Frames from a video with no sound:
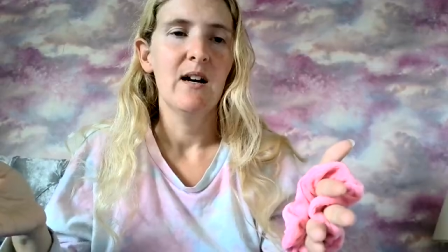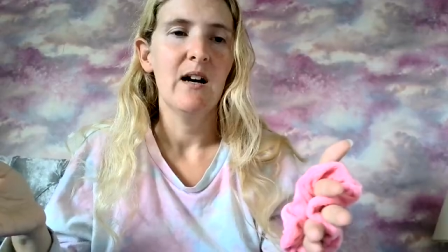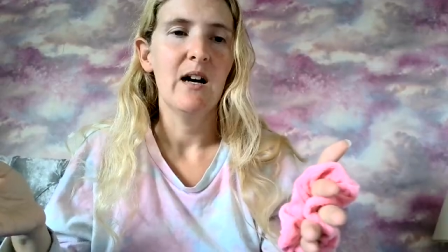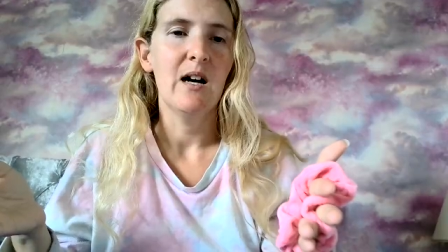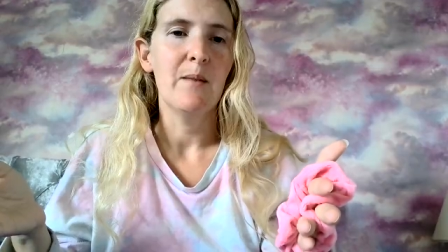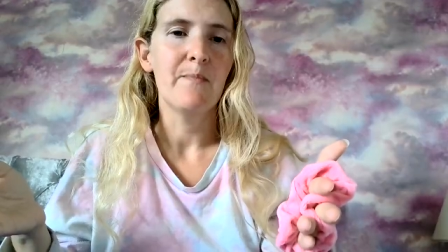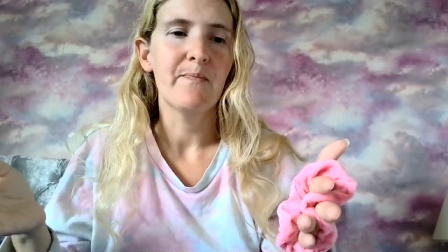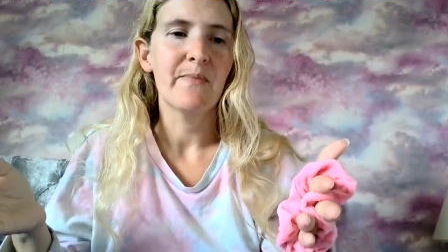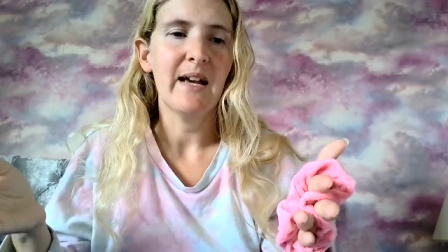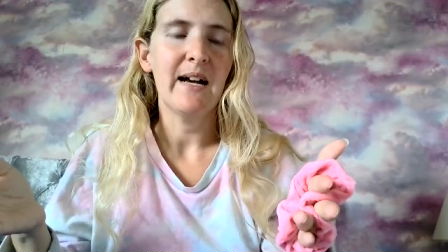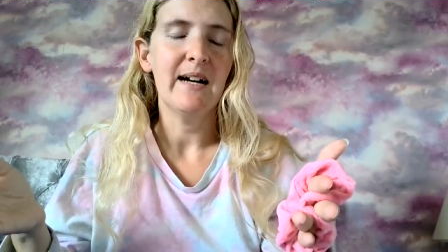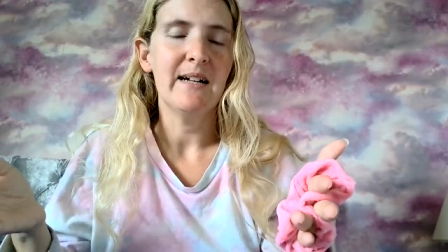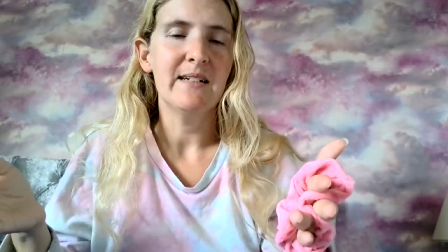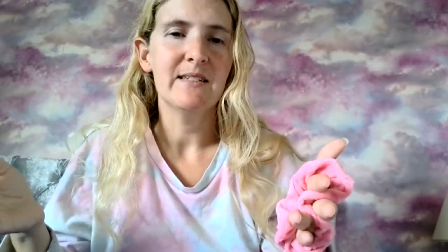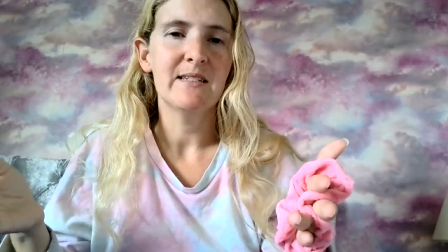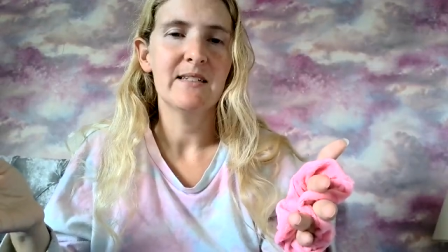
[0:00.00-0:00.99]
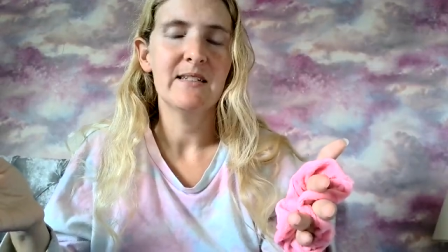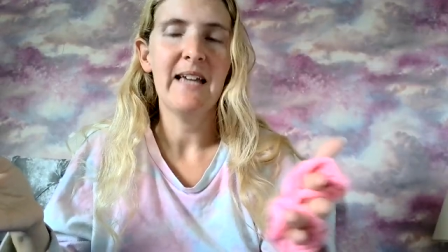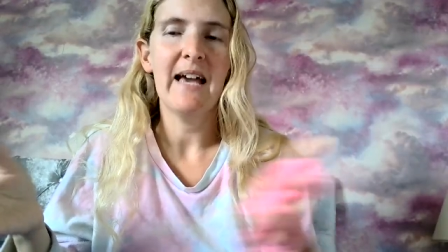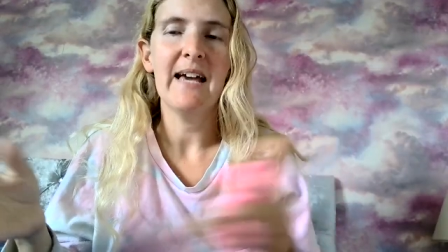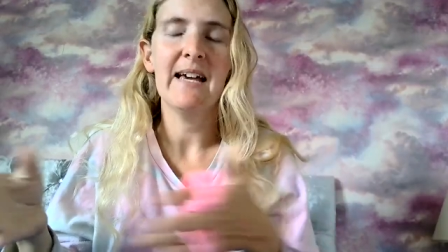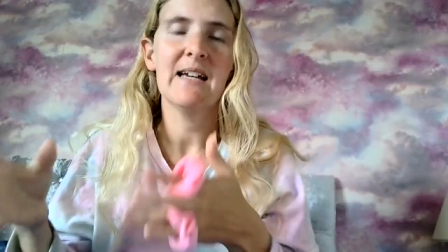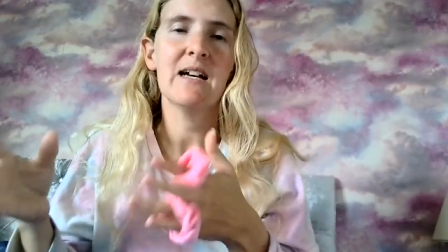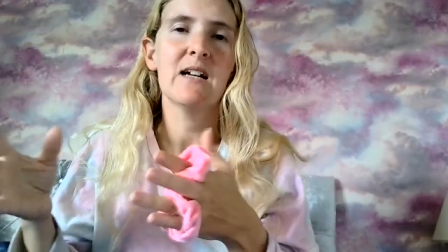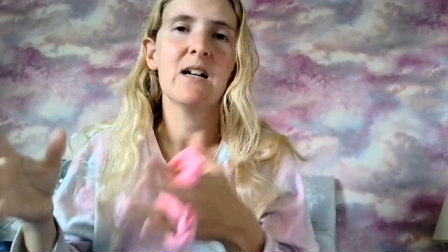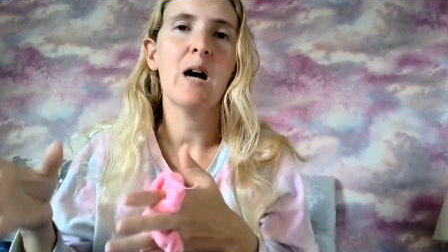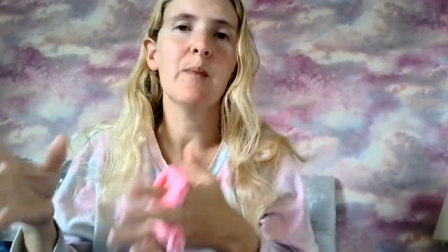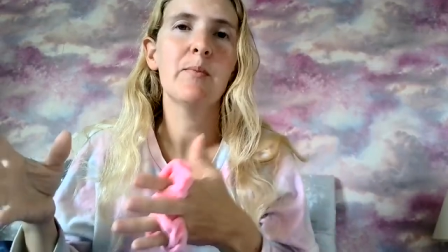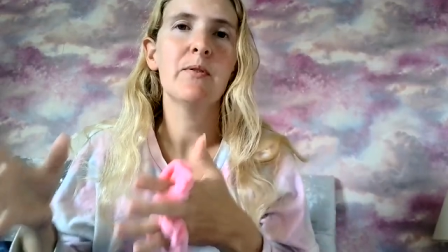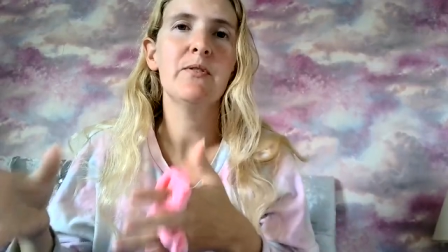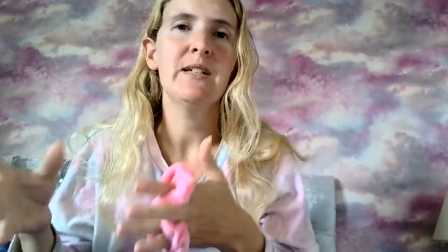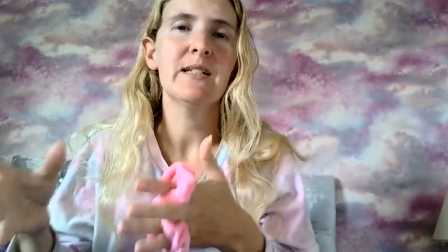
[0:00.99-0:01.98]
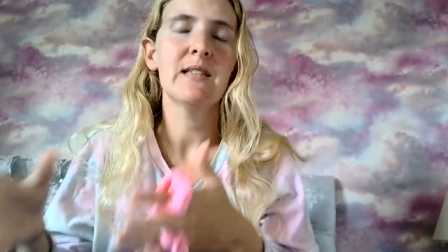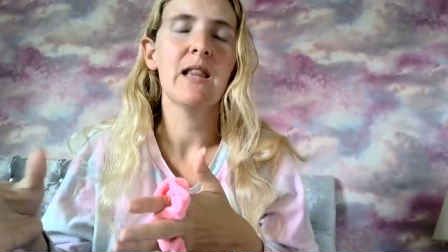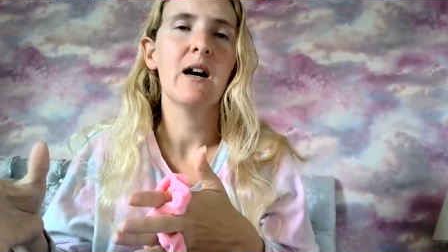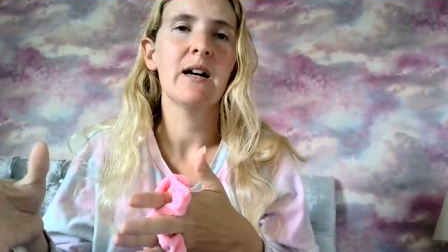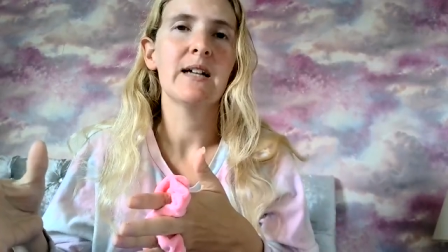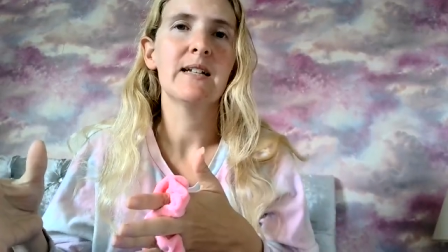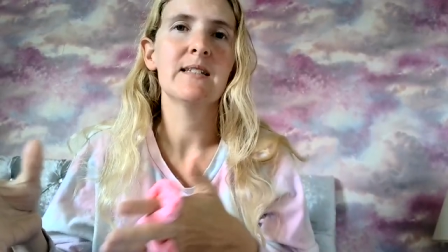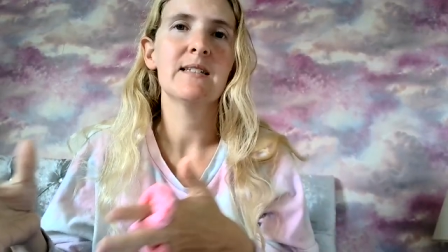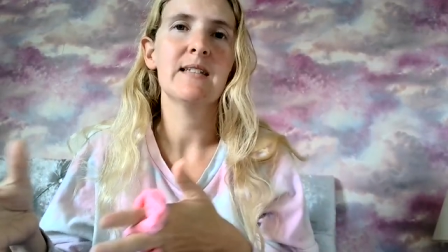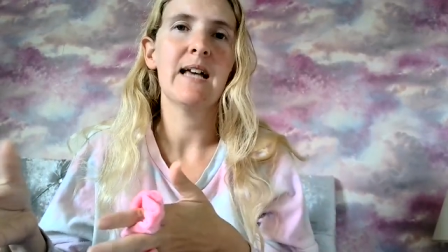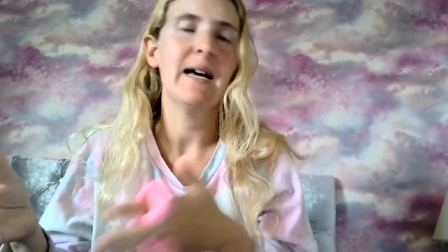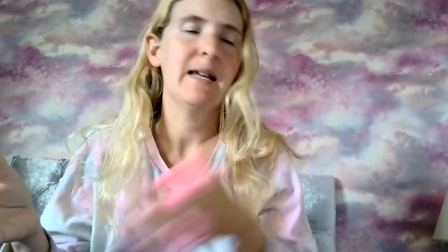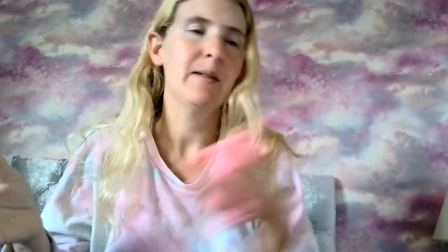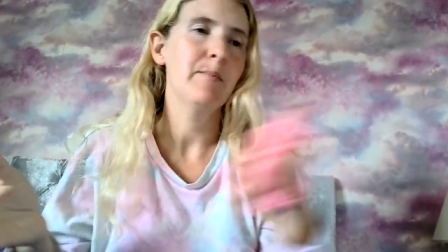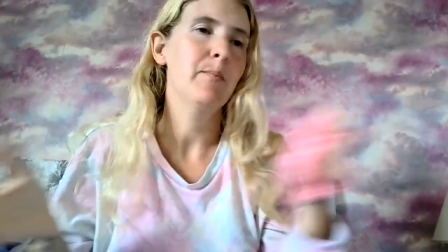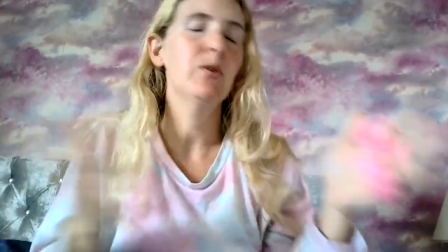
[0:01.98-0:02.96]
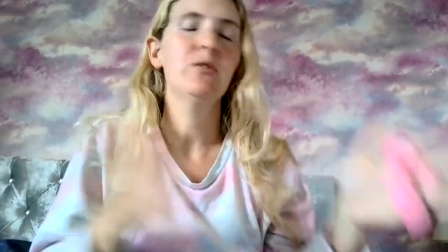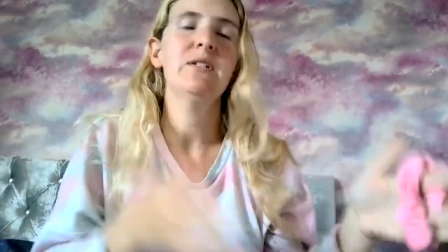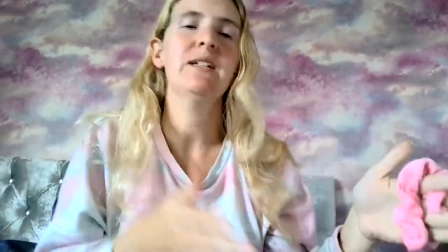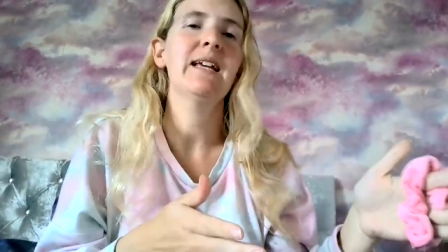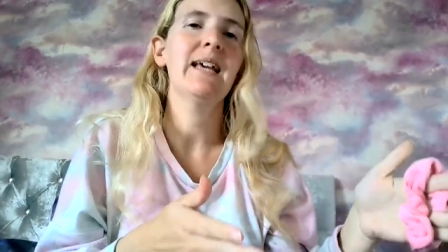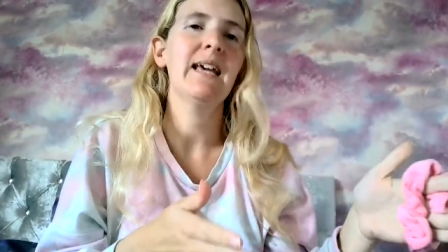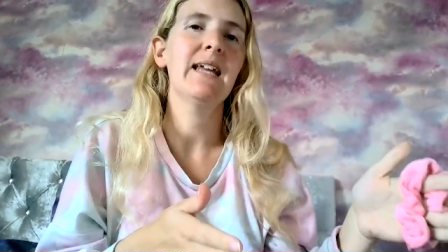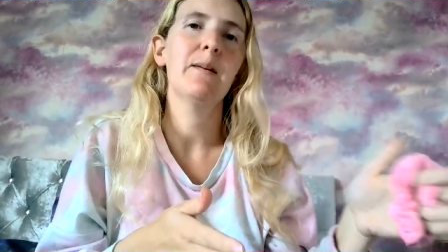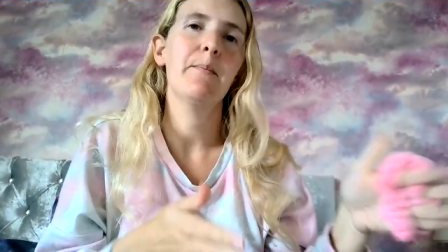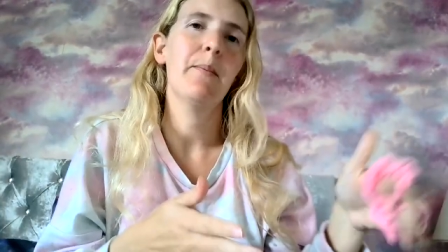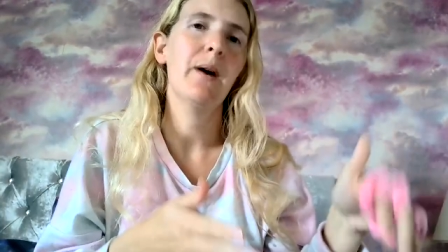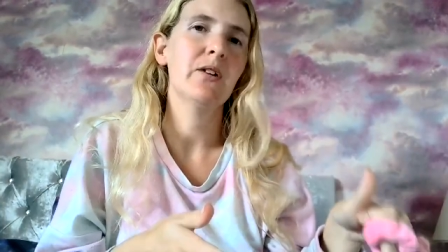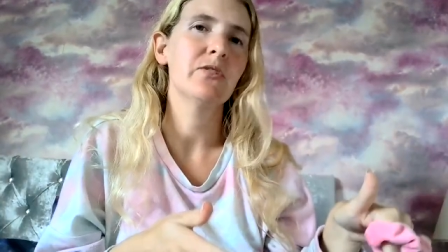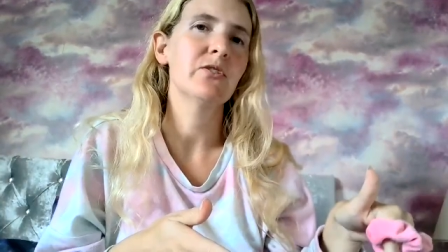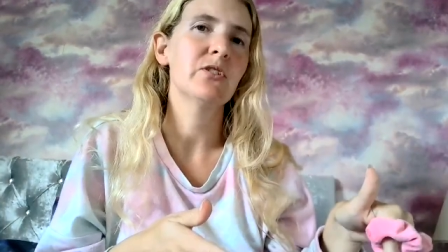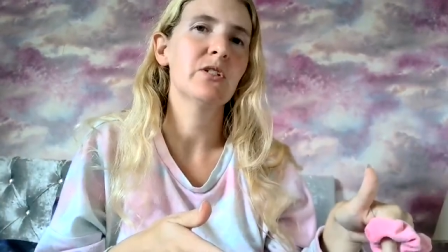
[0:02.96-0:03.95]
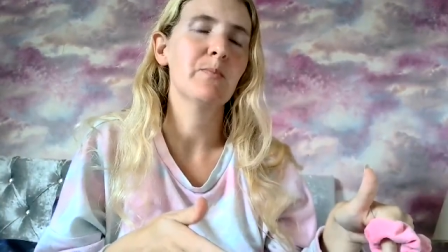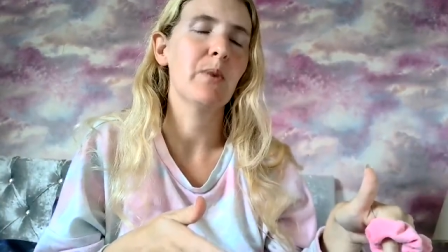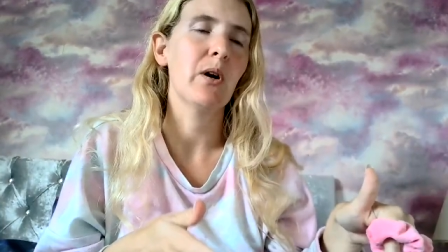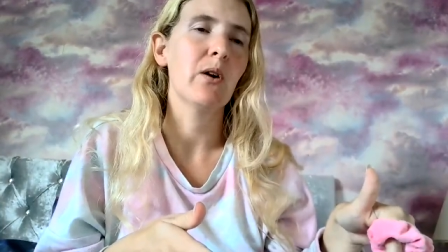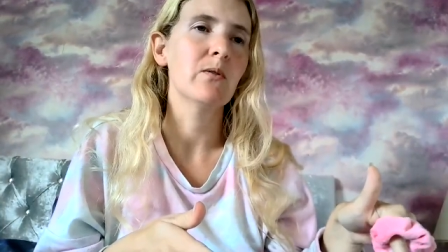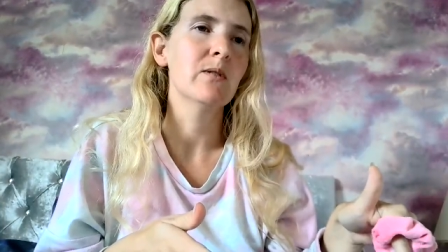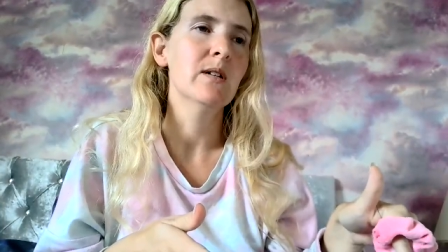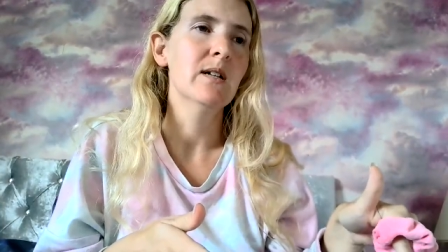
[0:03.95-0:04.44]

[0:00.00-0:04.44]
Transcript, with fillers: um, and getting a couple of these lines and putting it in a punch bowl